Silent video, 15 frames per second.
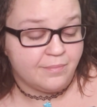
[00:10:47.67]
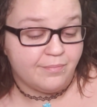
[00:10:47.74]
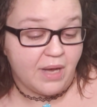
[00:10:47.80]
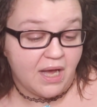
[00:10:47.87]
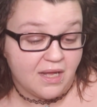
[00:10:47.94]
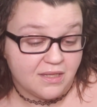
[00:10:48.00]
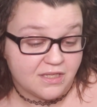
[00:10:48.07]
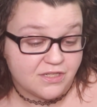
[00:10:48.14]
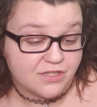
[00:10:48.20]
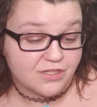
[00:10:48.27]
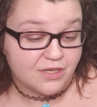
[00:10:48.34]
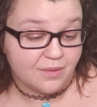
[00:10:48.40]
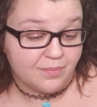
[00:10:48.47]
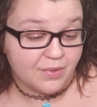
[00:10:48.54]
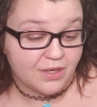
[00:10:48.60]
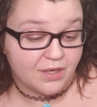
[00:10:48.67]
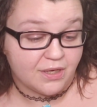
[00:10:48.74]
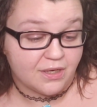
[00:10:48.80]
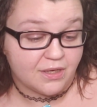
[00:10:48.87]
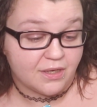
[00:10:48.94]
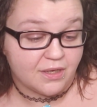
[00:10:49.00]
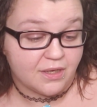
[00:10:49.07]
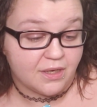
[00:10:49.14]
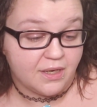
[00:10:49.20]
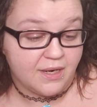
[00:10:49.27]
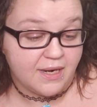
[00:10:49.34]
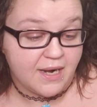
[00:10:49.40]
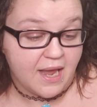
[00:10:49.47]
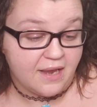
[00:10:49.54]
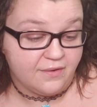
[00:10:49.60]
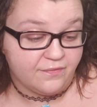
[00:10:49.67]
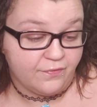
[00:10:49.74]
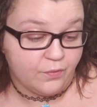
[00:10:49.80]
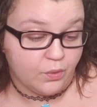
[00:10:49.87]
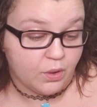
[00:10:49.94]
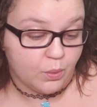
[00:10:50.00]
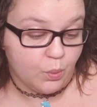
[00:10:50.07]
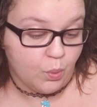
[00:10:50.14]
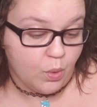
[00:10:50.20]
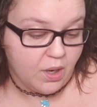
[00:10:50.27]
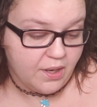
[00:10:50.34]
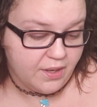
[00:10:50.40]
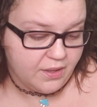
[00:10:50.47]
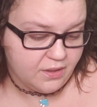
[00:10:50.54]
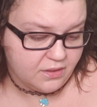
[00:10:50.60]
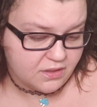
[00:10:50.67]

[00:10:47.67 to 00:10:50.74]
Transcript: polish number 941.